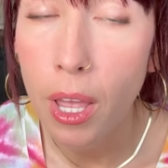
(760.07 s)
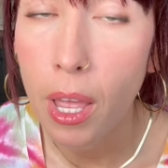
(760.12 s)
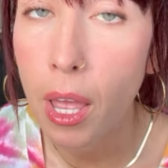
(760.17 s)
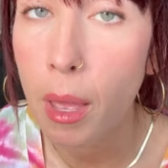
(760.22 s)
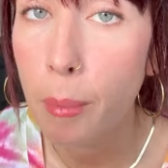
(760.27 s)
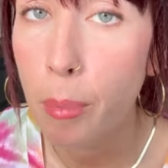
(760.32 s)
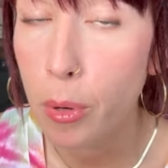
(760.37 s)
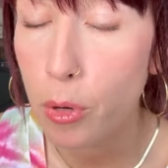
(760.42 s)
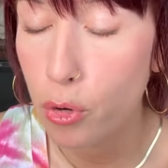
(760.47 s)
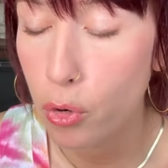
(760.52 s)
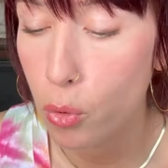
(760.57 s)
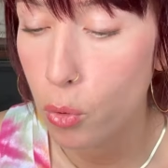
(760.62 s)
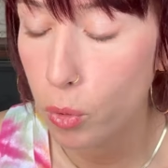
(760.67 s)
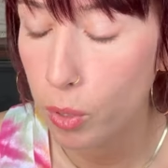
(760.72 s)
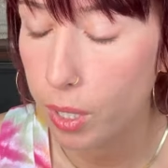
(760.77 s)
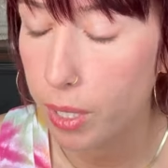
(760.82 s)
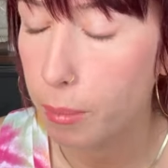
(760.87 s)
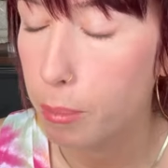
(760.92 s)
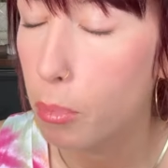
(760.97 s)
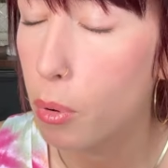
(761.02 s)
and
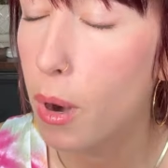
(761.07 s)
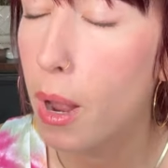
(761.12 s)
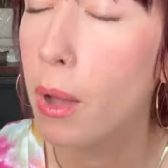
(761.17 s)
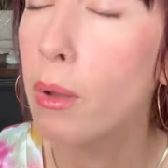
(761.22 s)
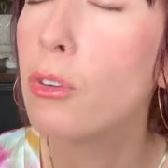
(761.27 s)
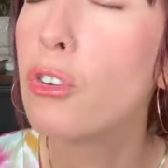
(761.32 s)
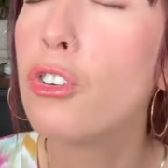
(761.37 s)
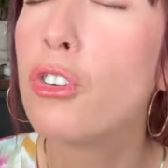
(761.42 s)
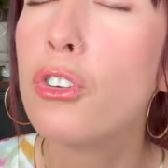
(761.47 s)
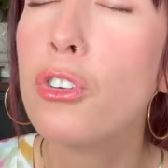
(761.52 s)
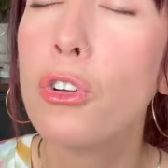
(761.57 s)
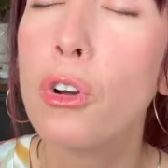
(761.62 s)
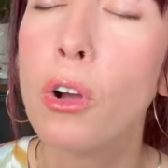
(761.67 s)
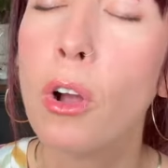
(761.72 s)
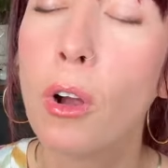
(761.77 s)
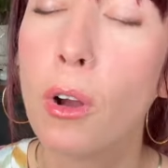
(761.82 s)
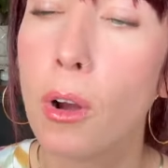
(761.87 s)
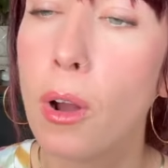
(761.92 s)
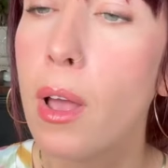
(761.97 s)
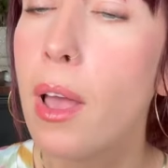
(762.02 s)
patchouli, brown
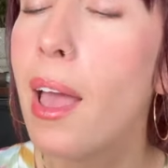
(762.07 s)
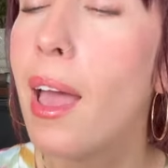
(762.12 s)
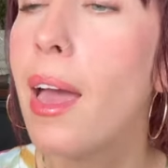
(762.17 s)
sugar.